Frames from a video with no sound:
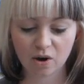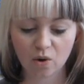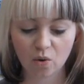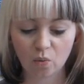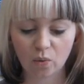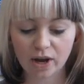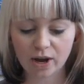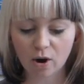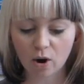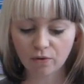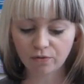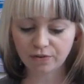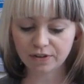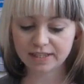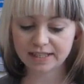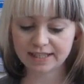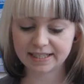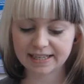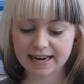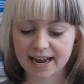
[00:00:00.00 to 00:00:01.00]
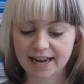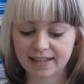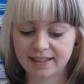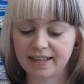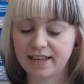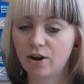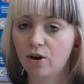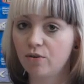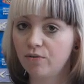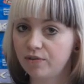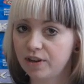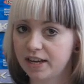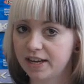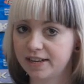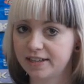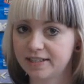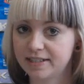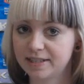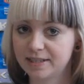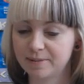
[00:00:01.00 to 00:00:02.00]
We often state the
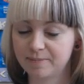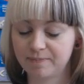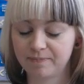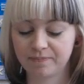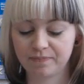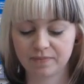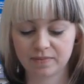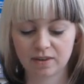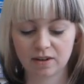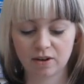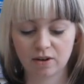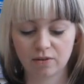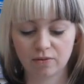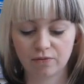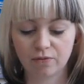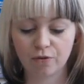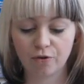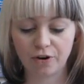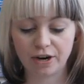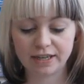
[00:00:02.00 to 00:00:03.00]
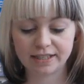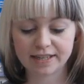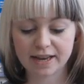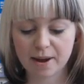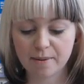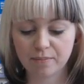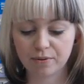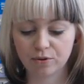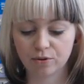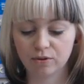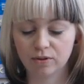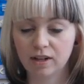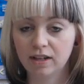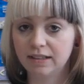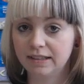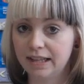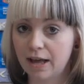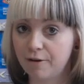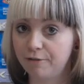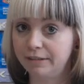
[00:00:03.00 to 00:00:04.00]
obvious, for example,
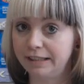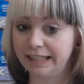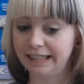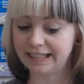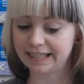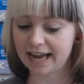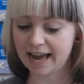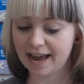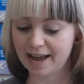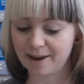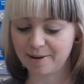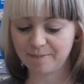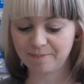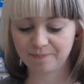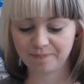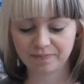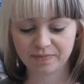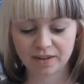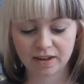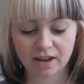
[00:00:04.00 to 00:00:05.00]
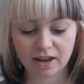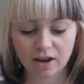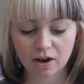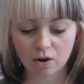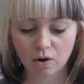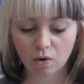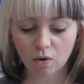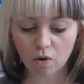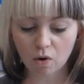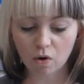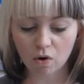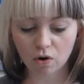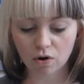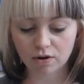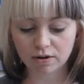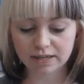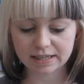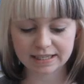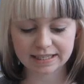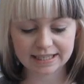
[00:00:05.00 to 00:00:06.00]
lovely day,
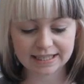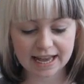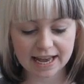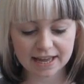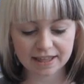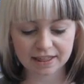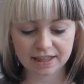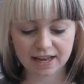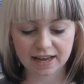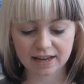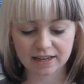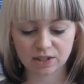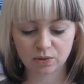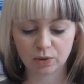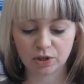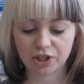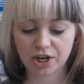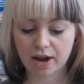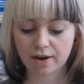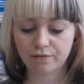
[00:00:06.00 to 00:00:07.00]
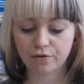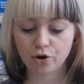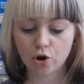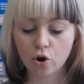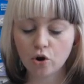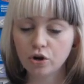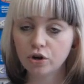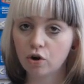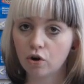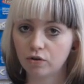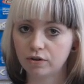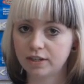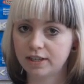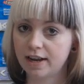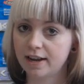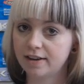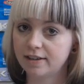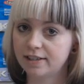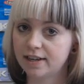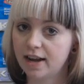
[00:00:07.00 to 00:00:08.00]
or say things which have no
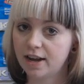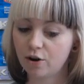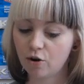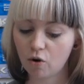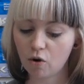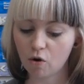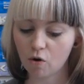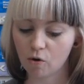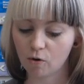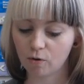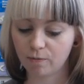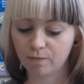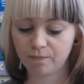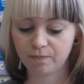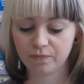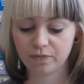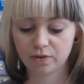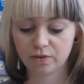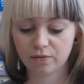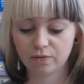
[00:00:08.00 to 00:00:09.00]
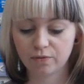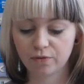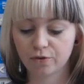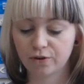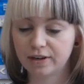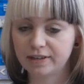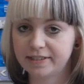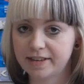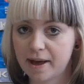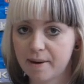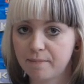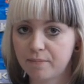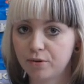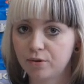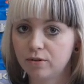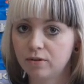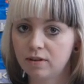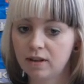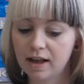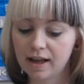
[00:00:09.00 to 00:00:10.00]
content at all, for
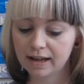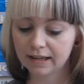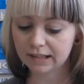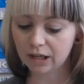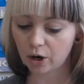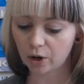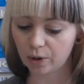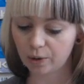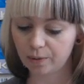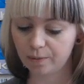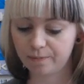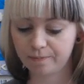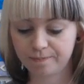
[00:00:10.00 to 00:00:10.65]
example, hello.